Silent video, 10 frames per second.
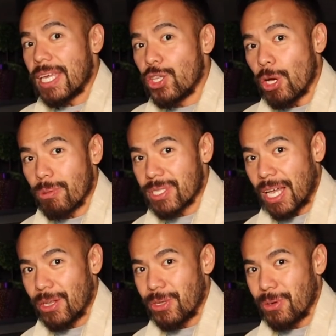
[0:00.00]
they don't
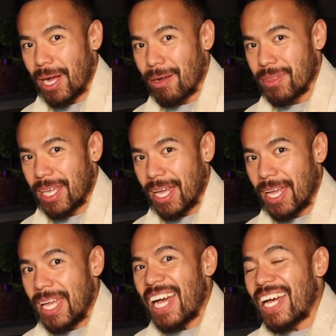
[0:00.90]
tell you out
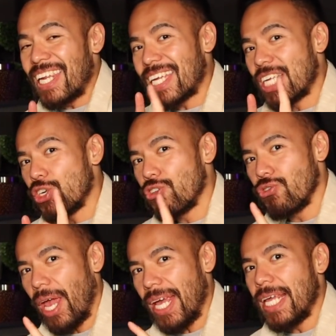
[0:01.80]
there, and it can
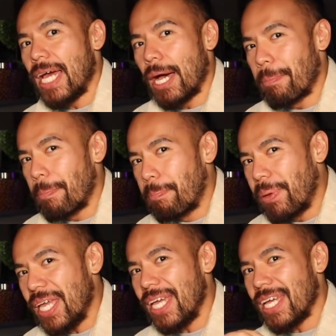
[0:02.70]
create a
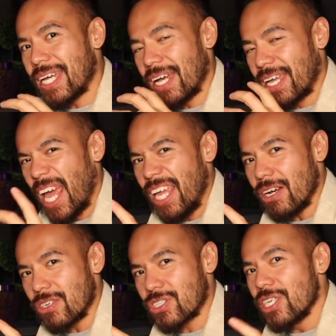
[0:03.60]
big
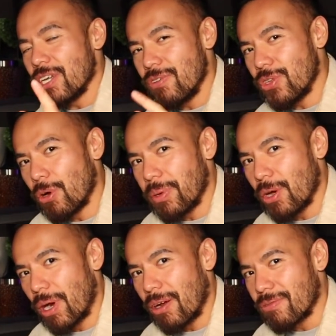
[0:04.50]
chaos if you don't
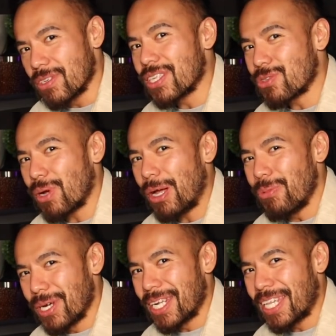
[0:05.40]
be aware of this. That's why
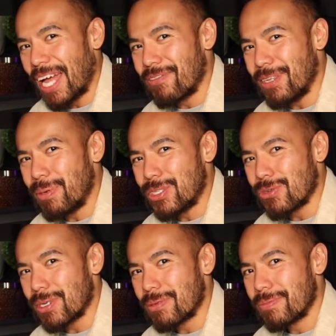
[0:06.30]
we're going to dive deep
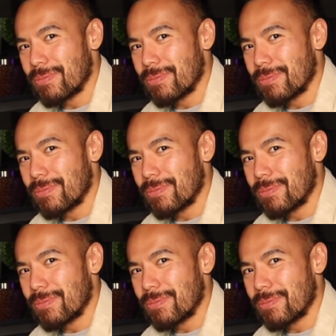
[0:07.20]
into it.